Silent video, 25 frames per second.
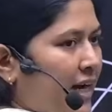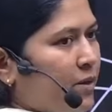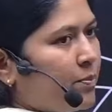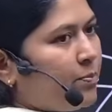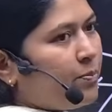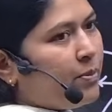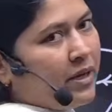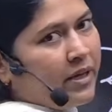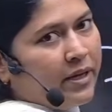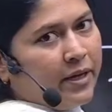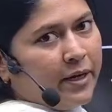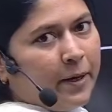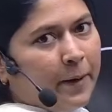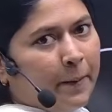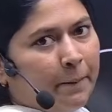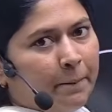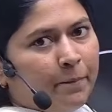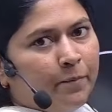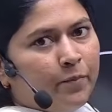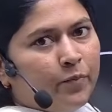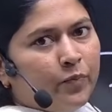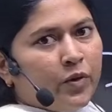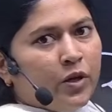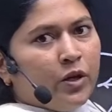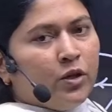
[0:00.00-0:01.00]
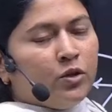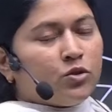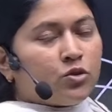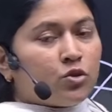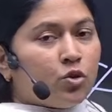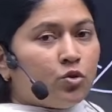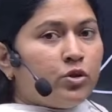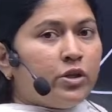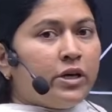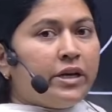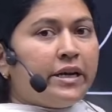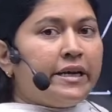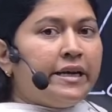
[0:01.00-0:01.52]
period. So
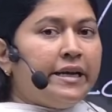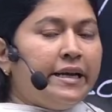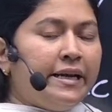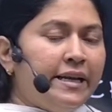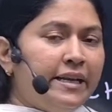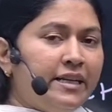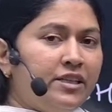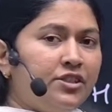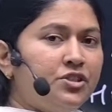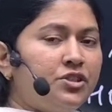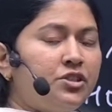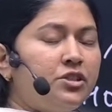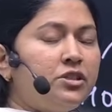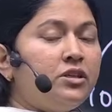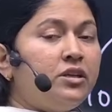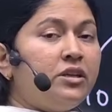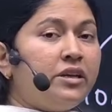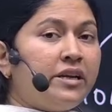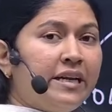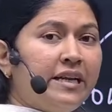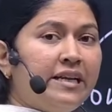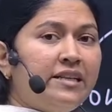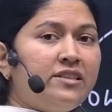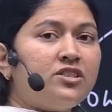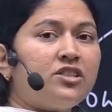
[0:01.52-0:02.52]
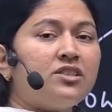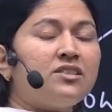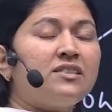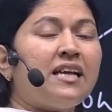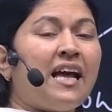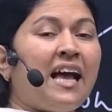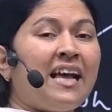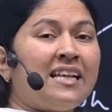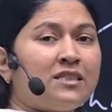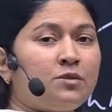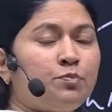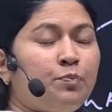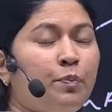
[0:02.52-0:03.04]
the religious
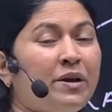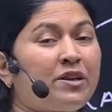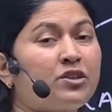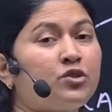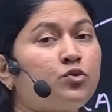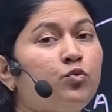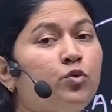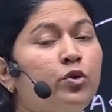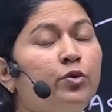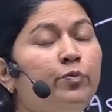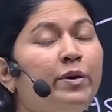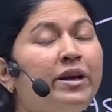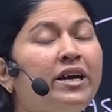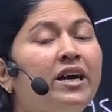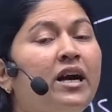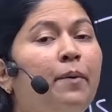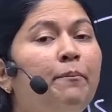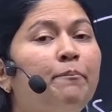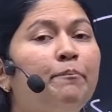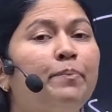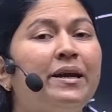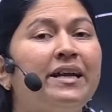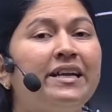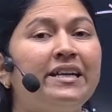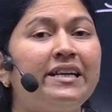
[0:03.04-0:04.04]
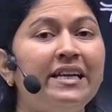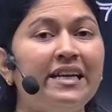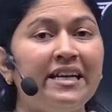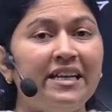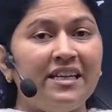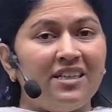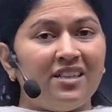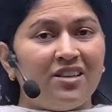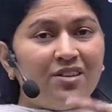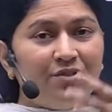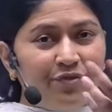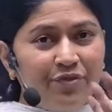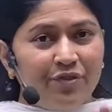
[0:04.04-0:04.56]
aspects would be completely
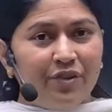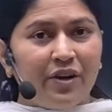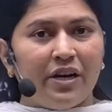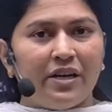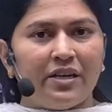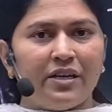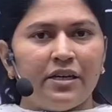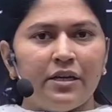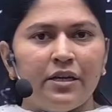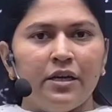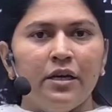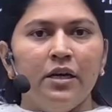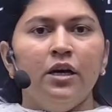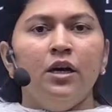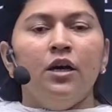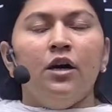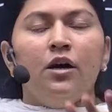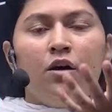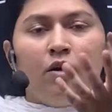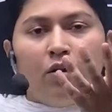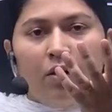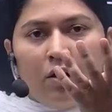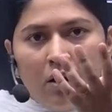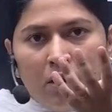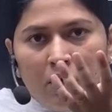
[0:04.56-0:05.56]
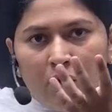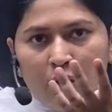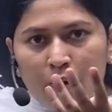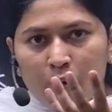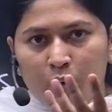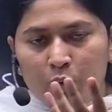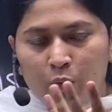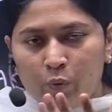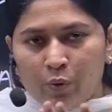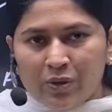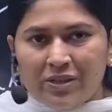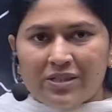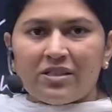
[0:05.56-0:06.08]
different
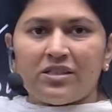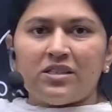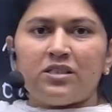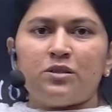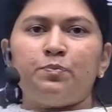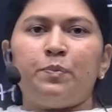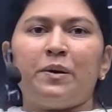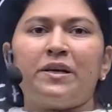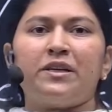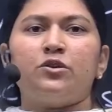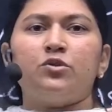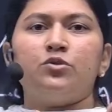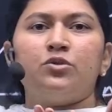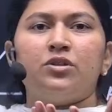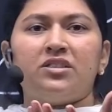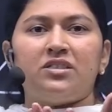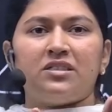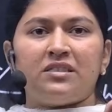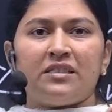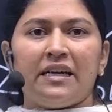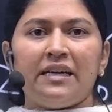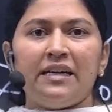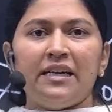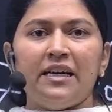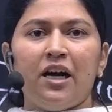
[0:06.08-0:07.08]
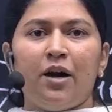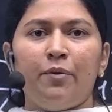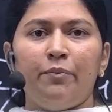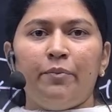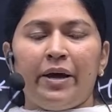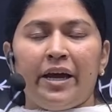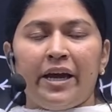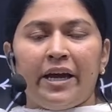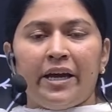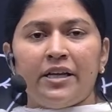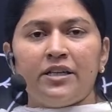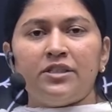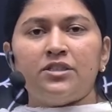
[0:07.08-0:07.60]
with respect to the Sangam
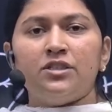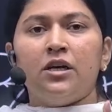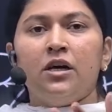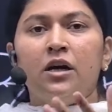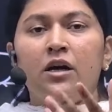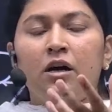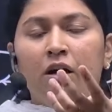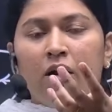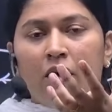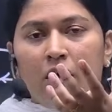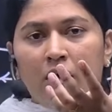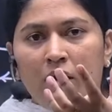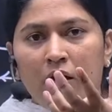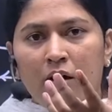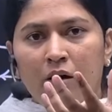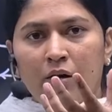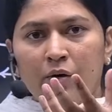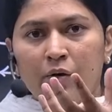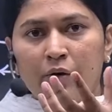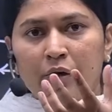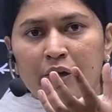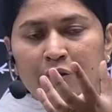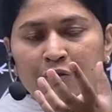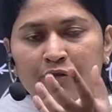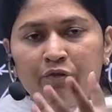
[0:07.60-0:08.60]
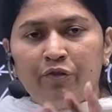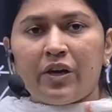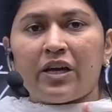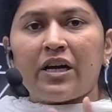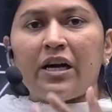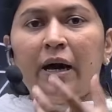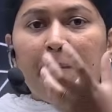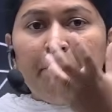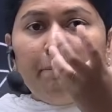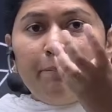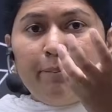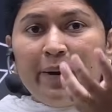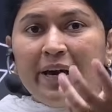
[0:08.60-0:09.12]
age if we
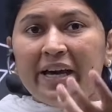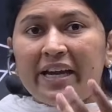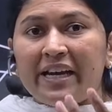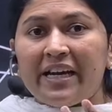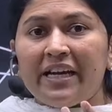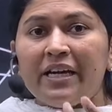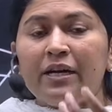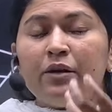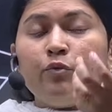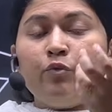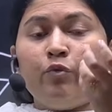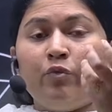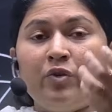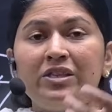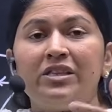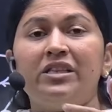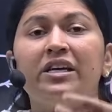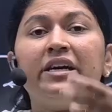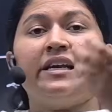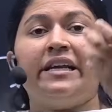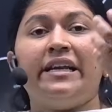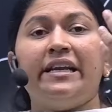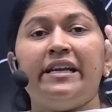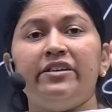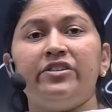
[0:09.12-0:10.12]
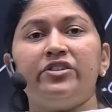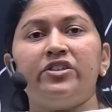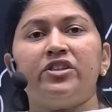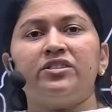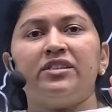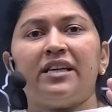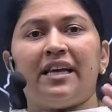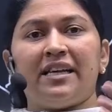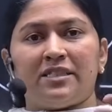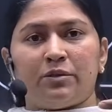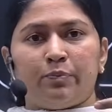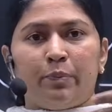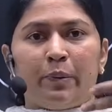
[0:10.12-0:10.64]
compare it with the religious
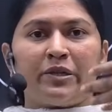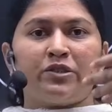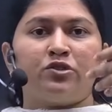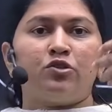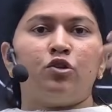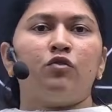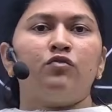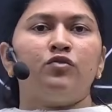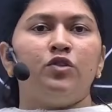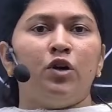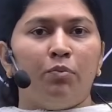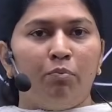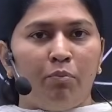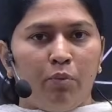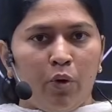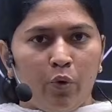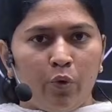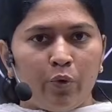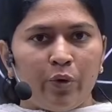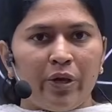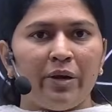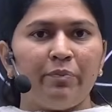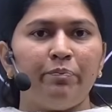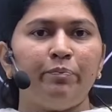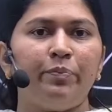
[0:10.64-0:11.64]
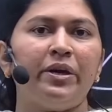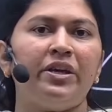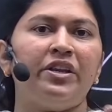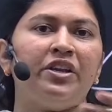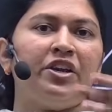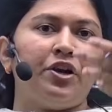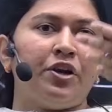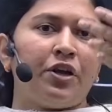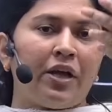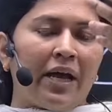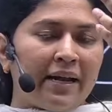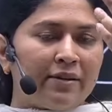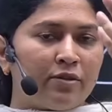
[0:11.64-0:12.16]
aspects of the Mauryan period
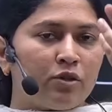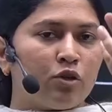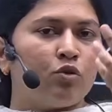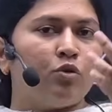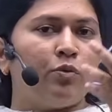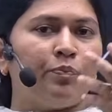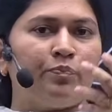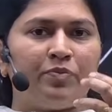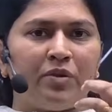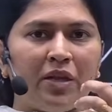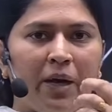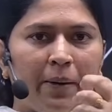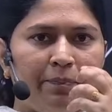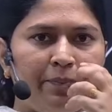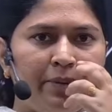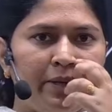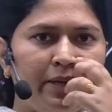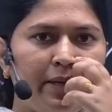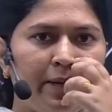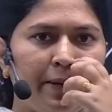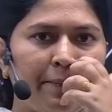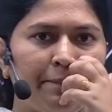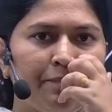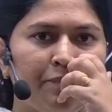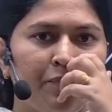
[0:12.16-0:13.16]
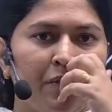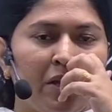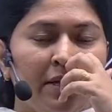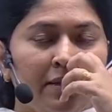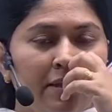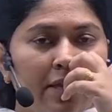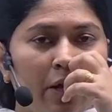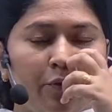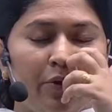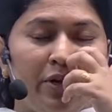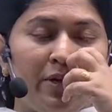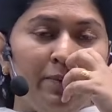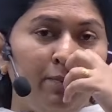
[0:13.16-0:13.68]
and the Gupta period. Now
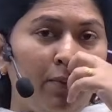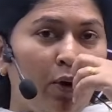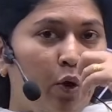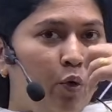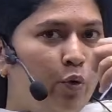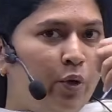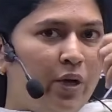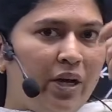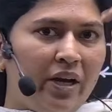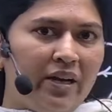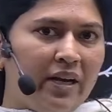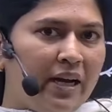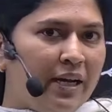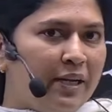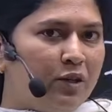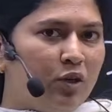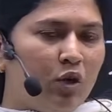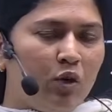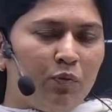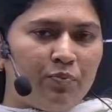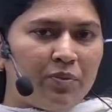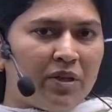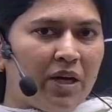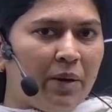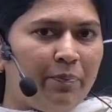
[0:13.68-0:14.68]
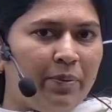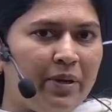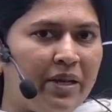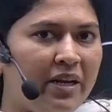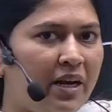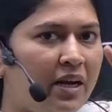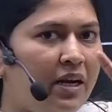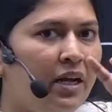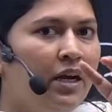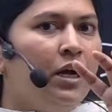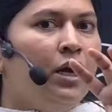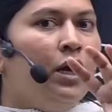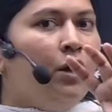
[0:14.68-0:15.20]
in Mauryan and Gupta period,
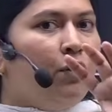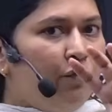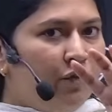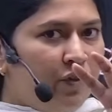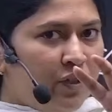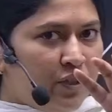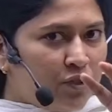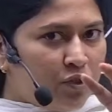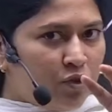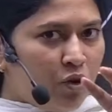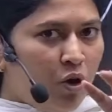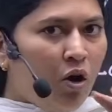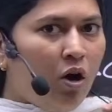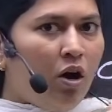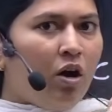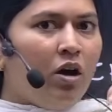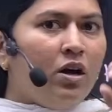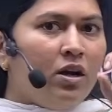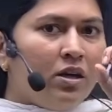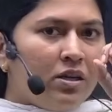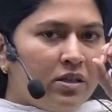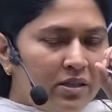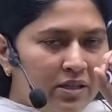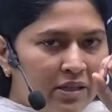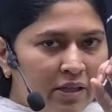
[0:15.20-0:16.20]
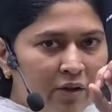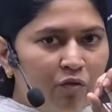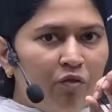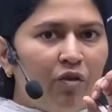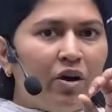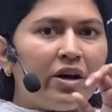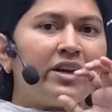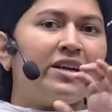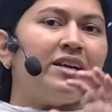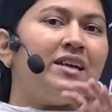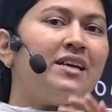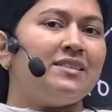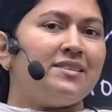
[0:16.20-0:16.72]
we saw the
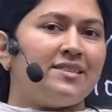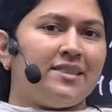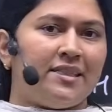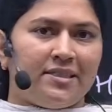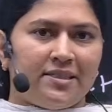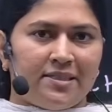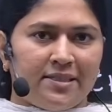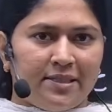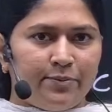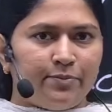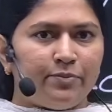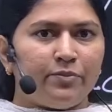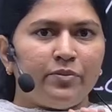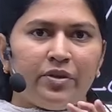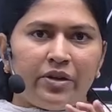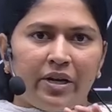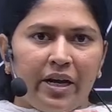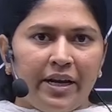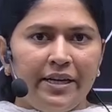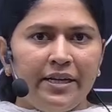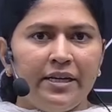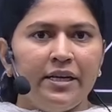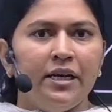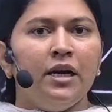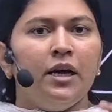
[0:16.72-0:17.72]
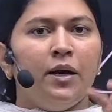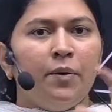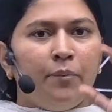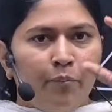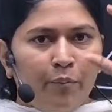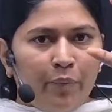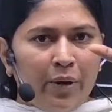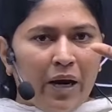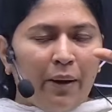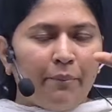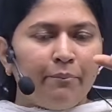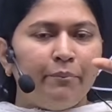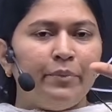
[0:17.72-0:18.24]
Varna system, right?
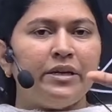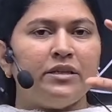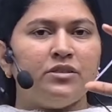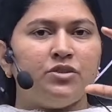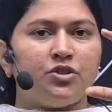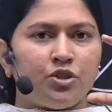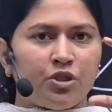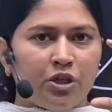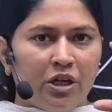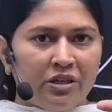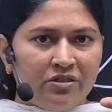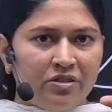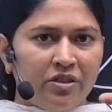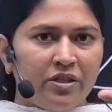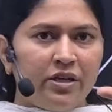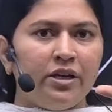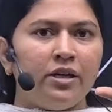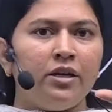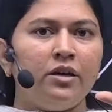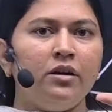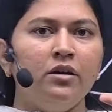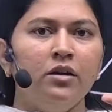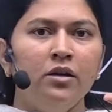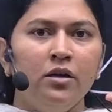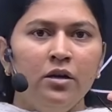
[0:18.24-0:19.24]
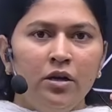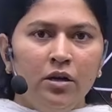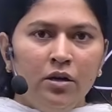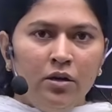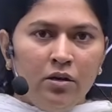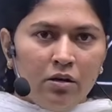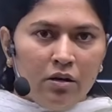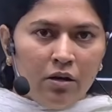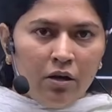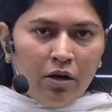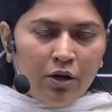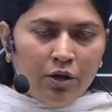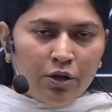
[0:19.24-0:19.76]
Brahmin, Kshatriya,
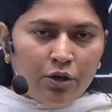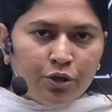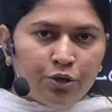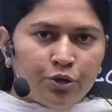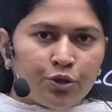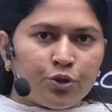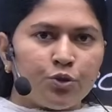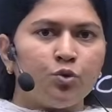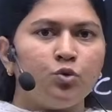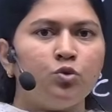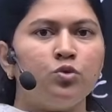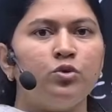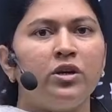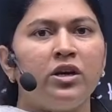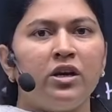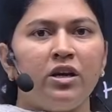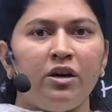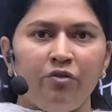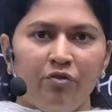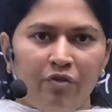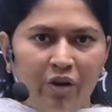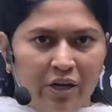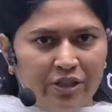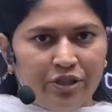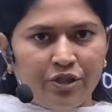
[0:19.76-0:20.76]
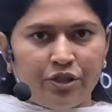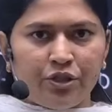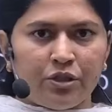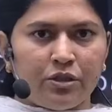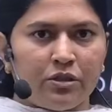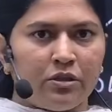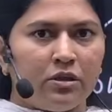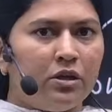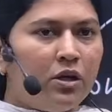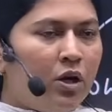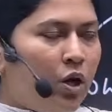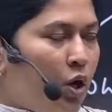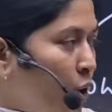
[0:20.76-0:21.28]
Shudra, Vaishya.
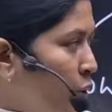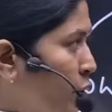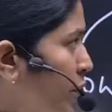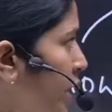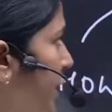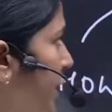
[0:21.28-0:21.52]
Okay,